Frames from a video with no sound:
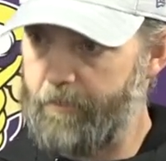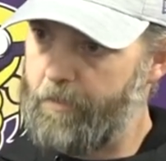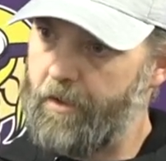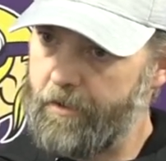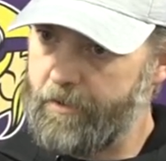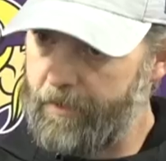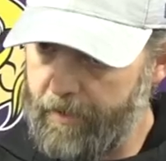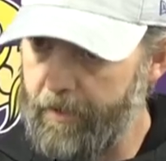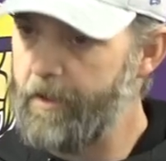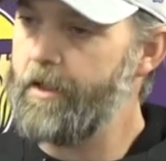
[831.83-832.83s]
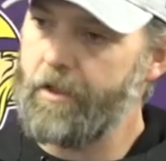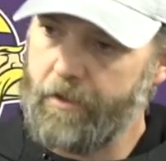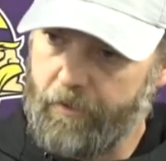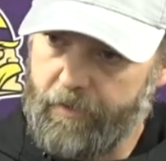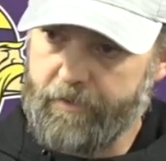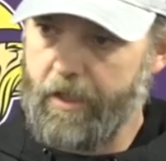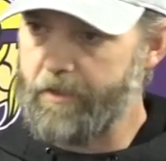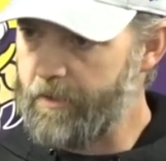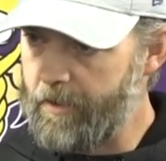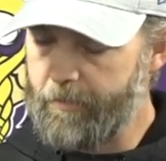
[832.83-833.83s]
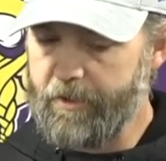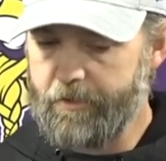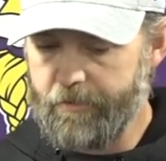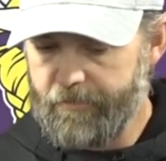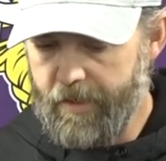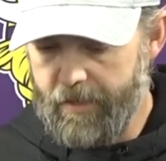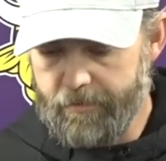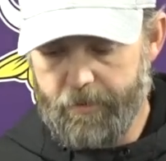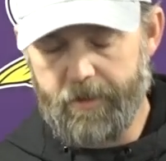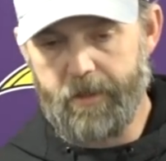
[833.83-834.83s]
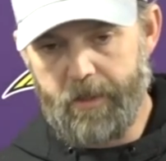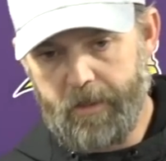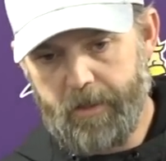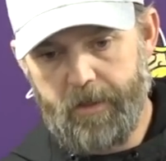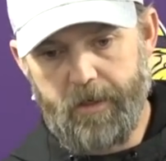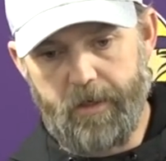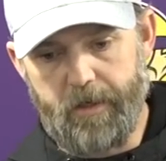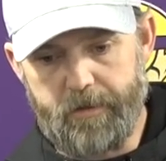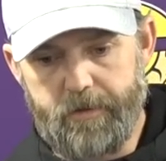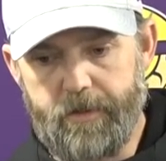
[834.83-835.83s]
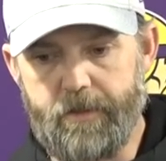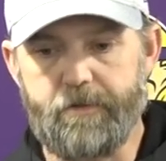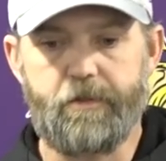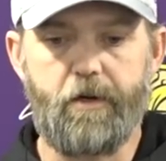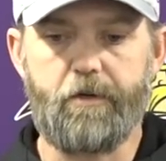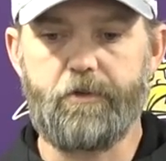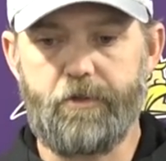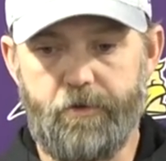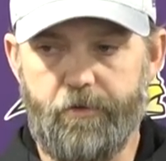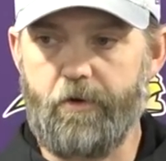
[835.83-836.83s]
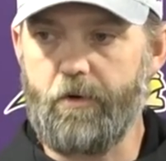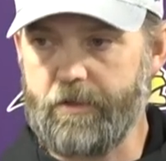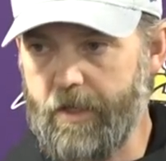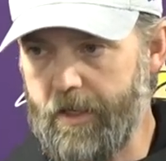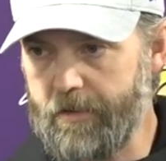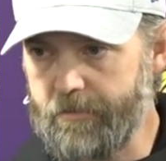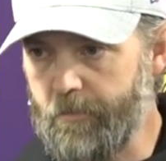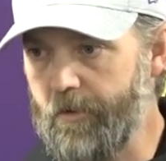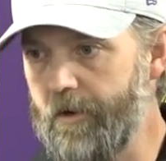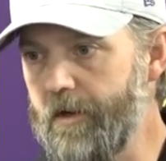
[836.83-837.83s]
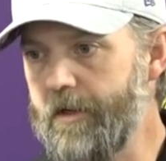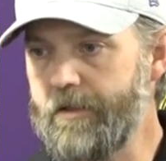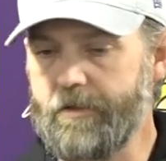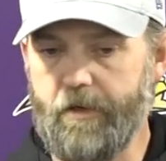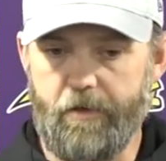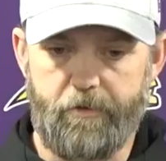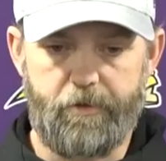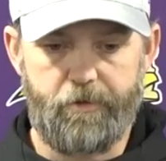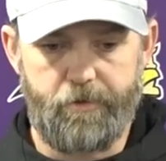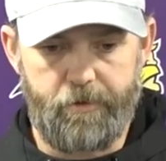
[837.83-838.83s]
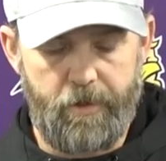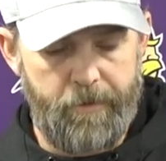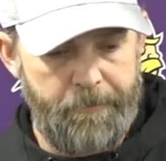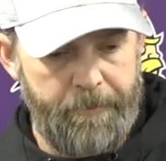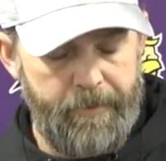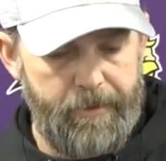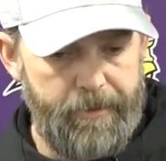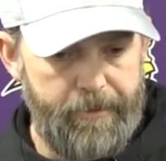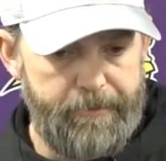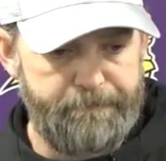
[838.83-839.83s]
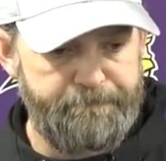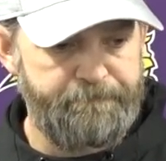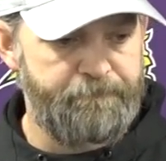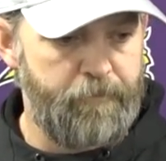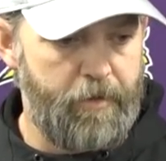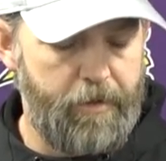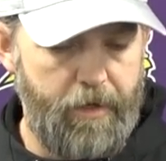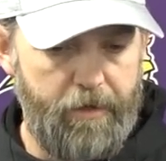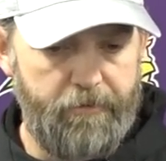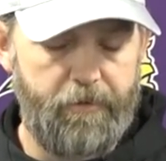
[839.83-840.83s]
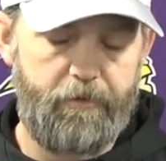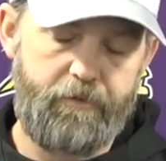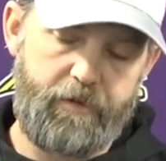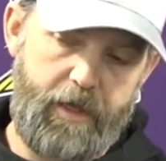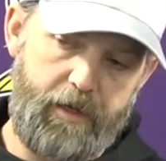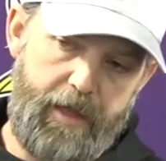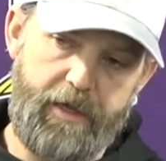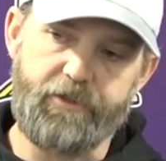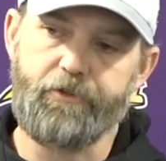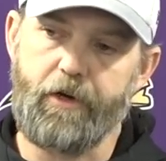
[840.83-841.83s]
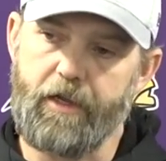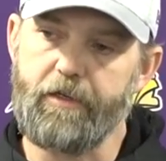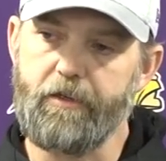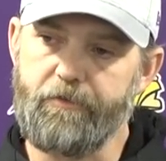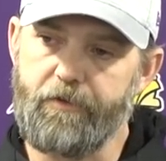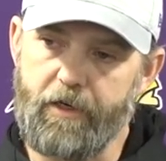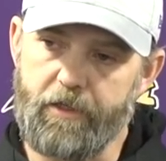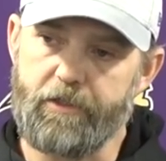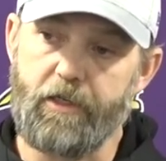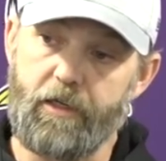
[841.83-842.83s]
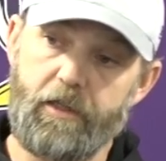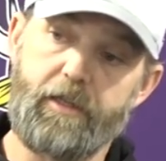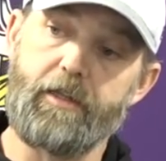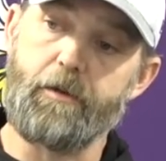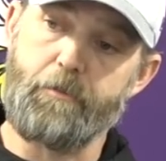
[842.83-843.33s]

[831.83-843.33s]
to punch. And then, you know, these guys are coming too fast. But he's starting to throw his hands more. He's starting to kind of that last strain to finish and clean